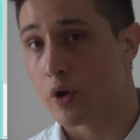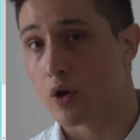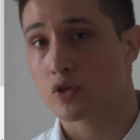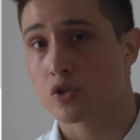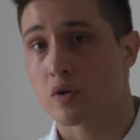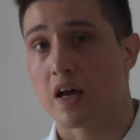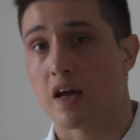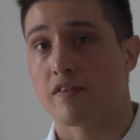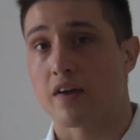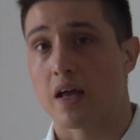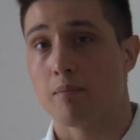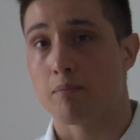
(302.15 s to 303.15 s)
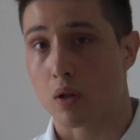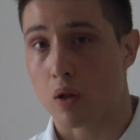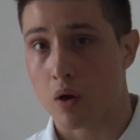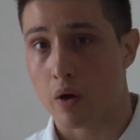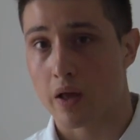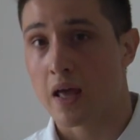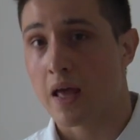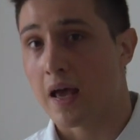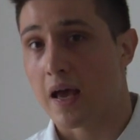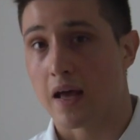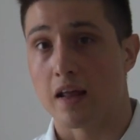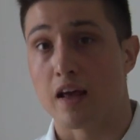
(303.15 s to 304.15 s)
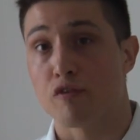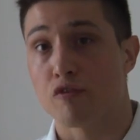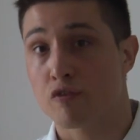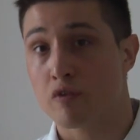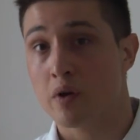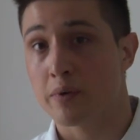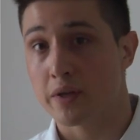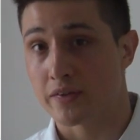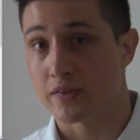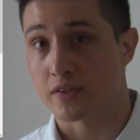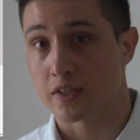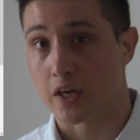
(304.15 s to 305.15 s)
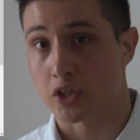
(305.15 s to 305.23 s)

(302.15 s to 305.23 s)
We also have a blog and a freebies